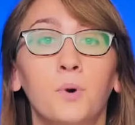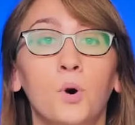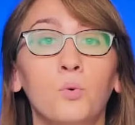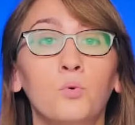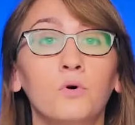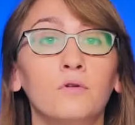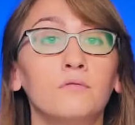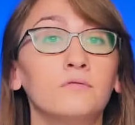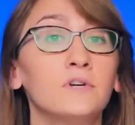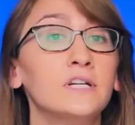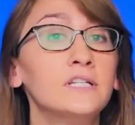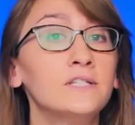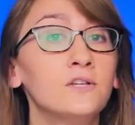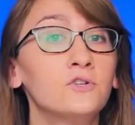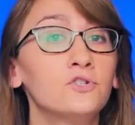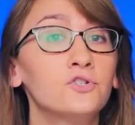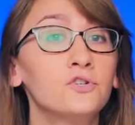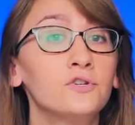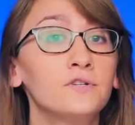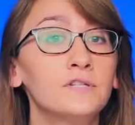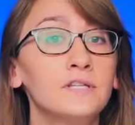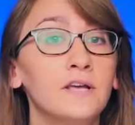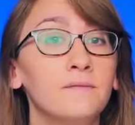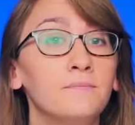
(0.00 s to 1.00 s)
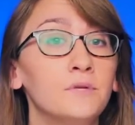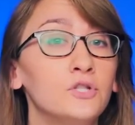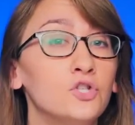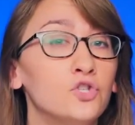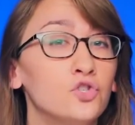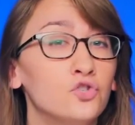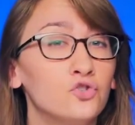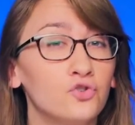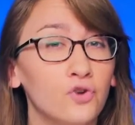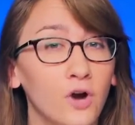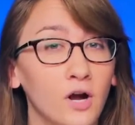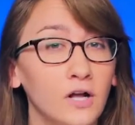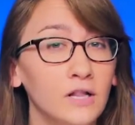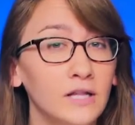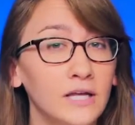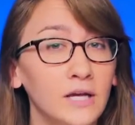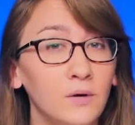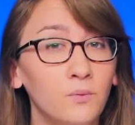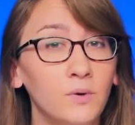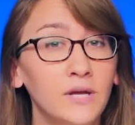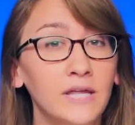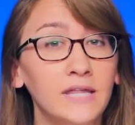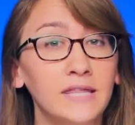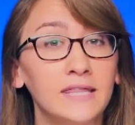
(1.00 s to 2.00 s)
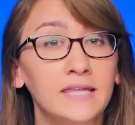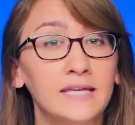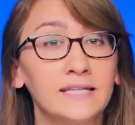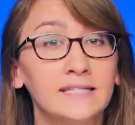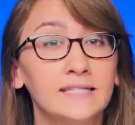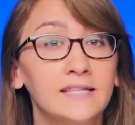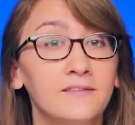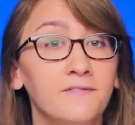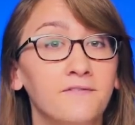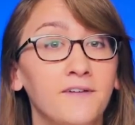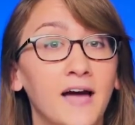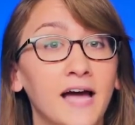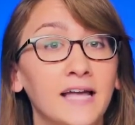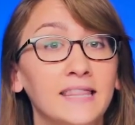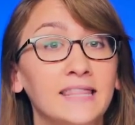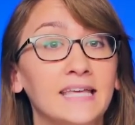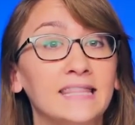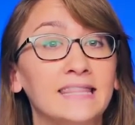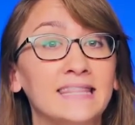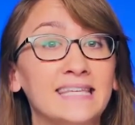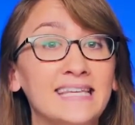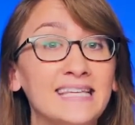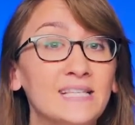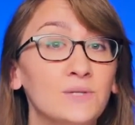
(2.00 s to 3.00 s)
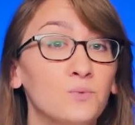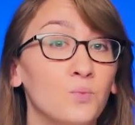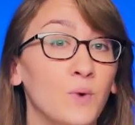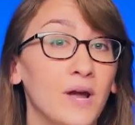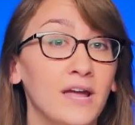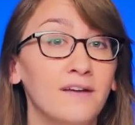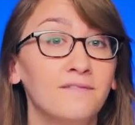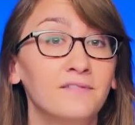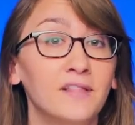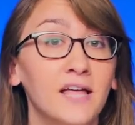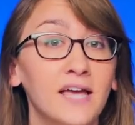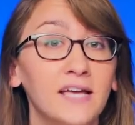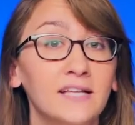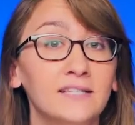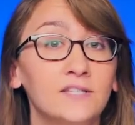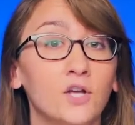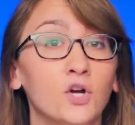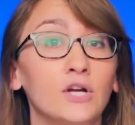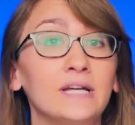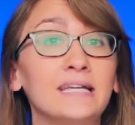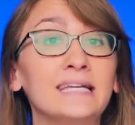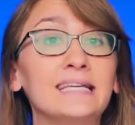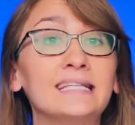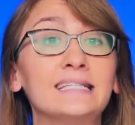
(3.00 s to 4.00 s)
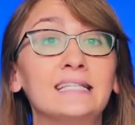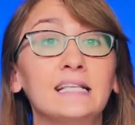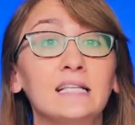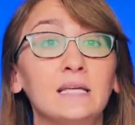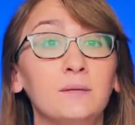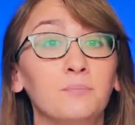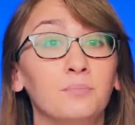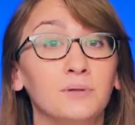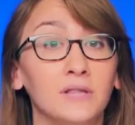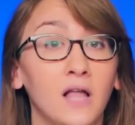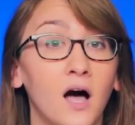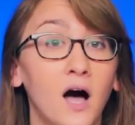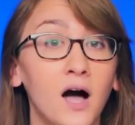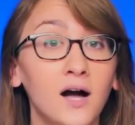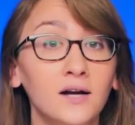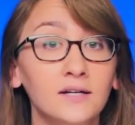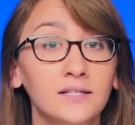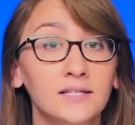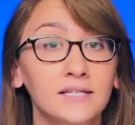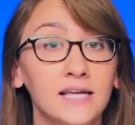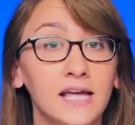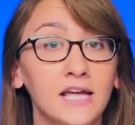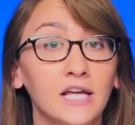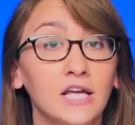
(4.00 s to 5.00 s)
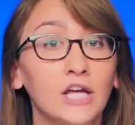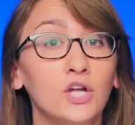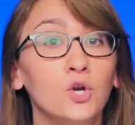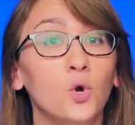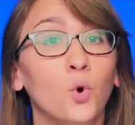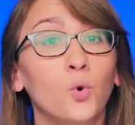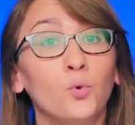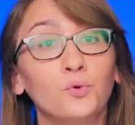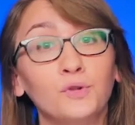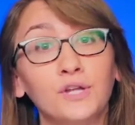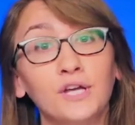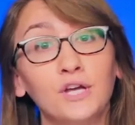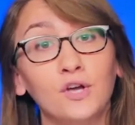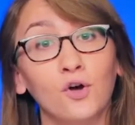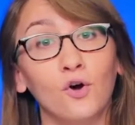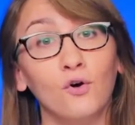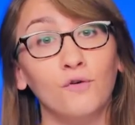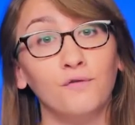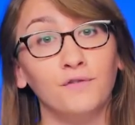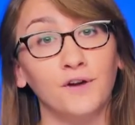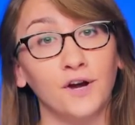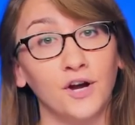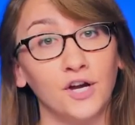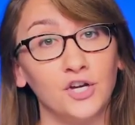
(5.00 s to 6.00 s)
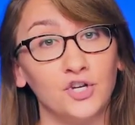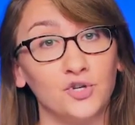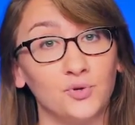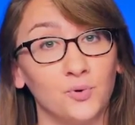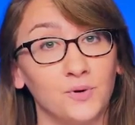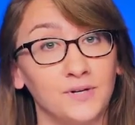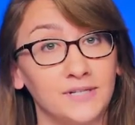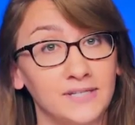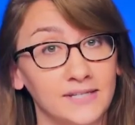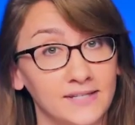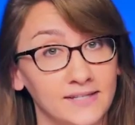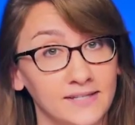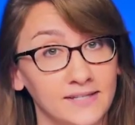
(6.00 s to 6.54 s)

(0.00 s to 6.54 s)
But what researchers have been struggling with is the fact that these wavelengths are easily blocked and can only go very short